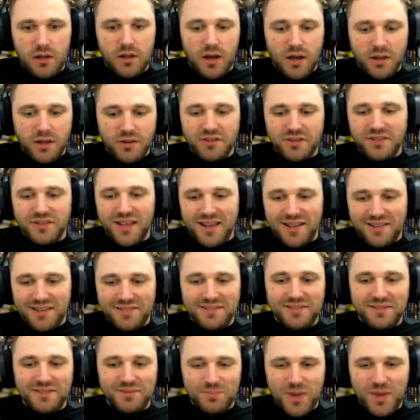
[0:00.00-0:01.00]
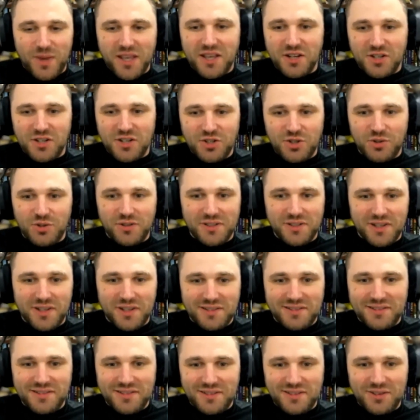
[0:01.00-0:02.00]
other than making sure
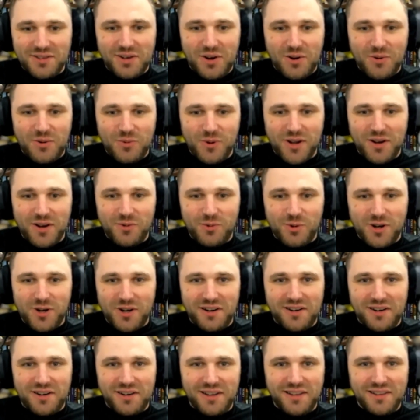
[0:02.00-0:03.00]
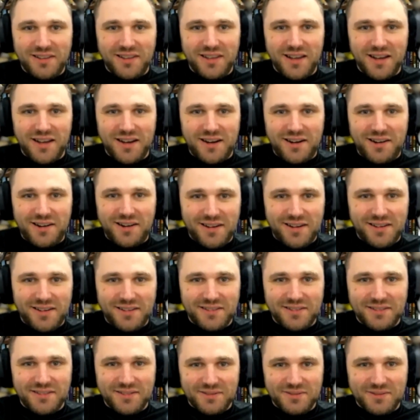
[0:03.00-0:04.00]
that, you know, we're in the air
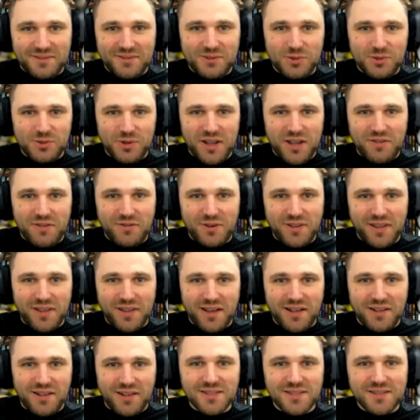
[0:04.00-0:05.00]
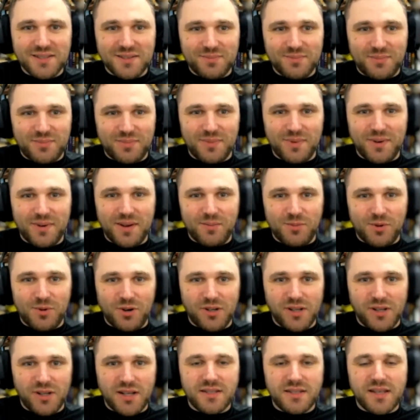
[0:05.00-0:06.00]
and doing everything else,
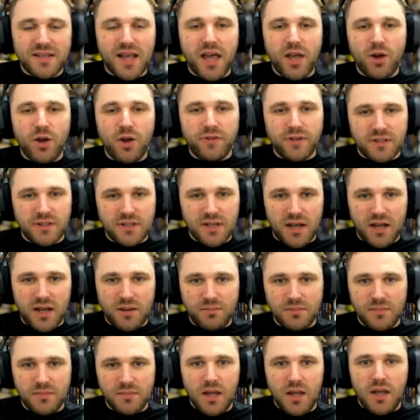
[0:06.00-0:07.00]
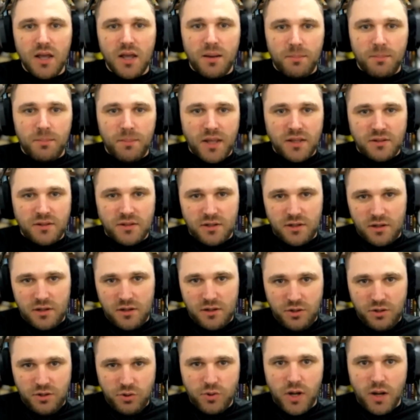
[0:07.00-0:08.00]
more or less, I oftentimes
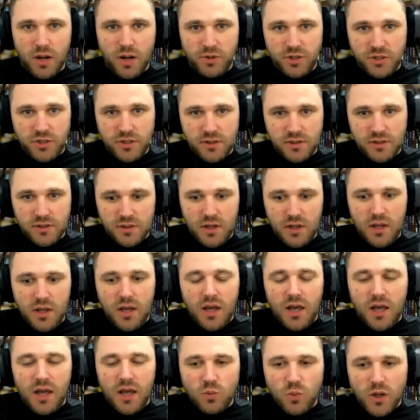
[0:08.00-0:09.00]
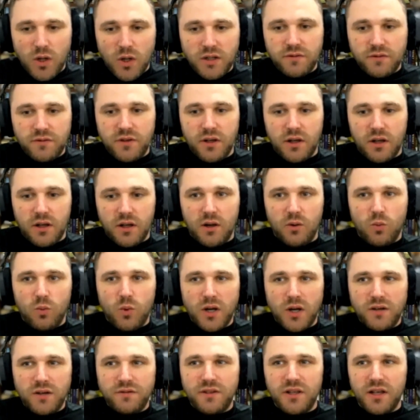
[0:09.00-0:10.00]
mentor newcomers. And one of
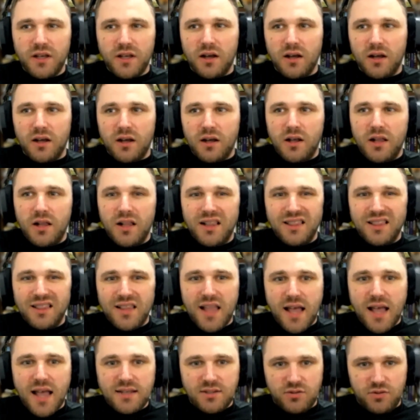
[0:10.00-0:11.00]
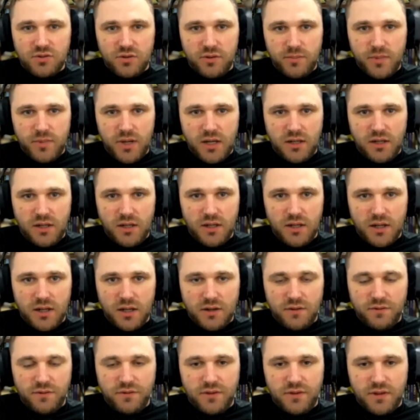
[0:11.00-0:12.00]
the last remaining
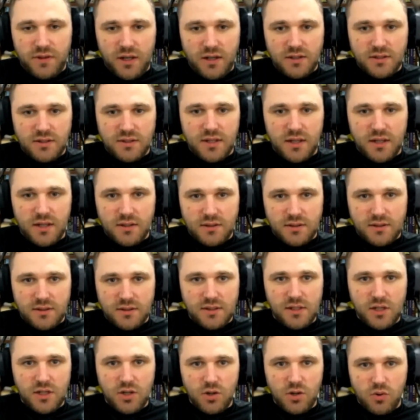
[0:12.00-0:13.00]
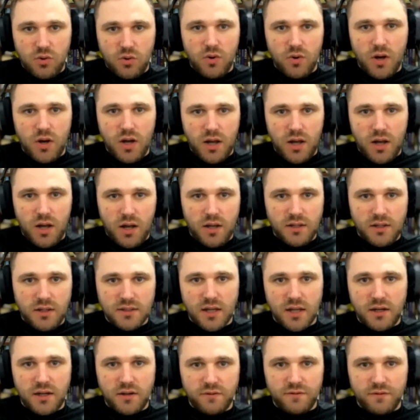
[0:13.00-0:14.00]
kind of things that ZIO is
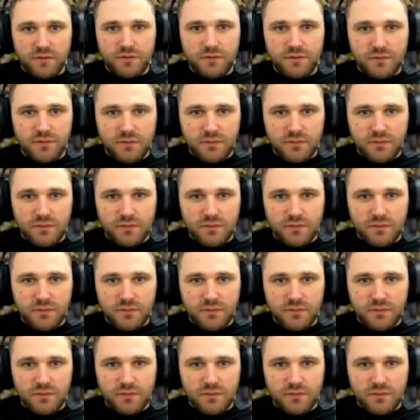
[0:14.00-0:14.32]
kind of